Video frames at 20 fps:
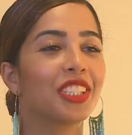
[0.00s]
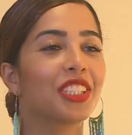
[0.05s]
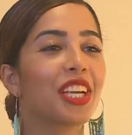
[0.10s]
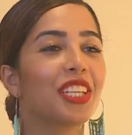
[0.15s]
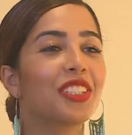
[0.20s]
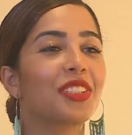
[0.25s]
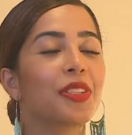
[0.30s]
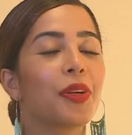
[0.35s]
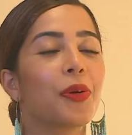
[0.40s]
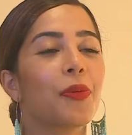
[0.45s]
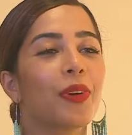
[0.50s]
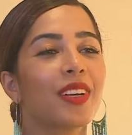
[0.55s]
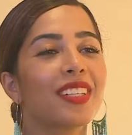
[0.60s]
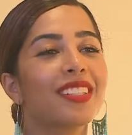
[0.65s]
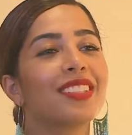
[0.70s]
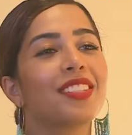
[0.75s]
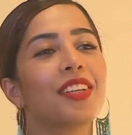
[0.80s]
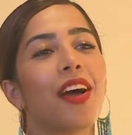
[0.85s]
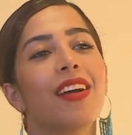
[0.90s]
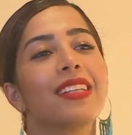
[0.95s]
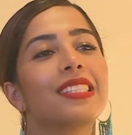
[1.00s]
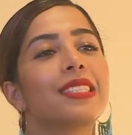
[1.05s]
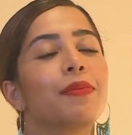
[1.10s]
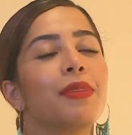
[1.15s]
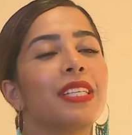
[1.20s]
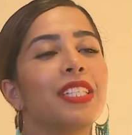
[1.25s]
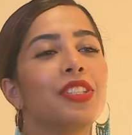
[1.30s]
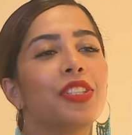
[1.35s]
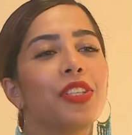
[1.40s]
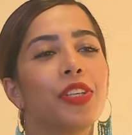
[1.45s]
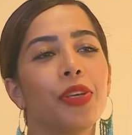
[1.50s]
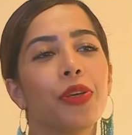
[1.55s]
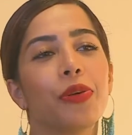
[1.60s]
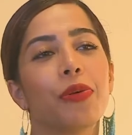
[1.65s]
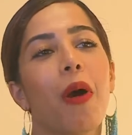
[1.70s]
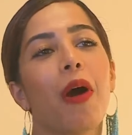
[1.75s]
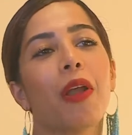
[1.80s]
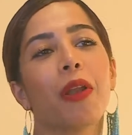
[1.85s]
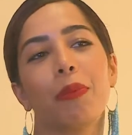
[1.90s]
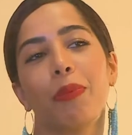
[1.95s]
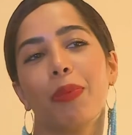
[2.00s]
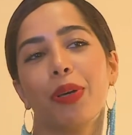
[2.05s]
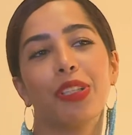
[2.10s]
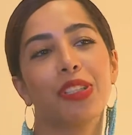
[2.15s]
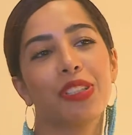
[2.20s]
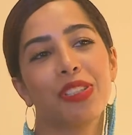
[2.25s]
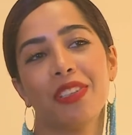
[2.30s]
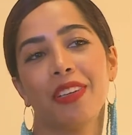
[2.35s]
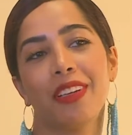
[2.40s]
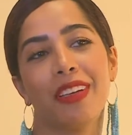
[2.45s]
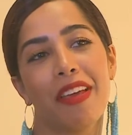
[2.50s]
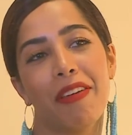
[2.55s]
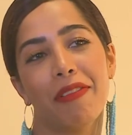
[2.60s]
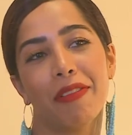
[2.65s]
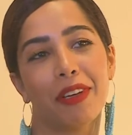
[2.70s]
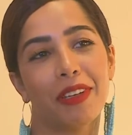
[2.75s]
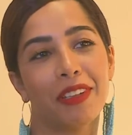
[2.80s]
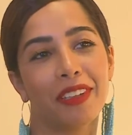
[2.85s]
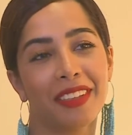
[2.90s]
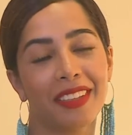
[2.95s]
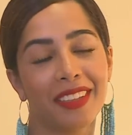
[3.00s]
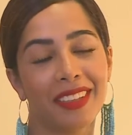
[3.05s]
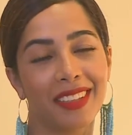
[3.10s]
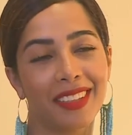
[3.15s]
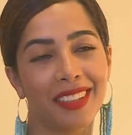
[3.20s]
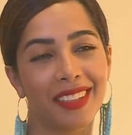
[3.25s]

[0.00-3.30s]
Shastra, what does dance mean to you on a personal level? It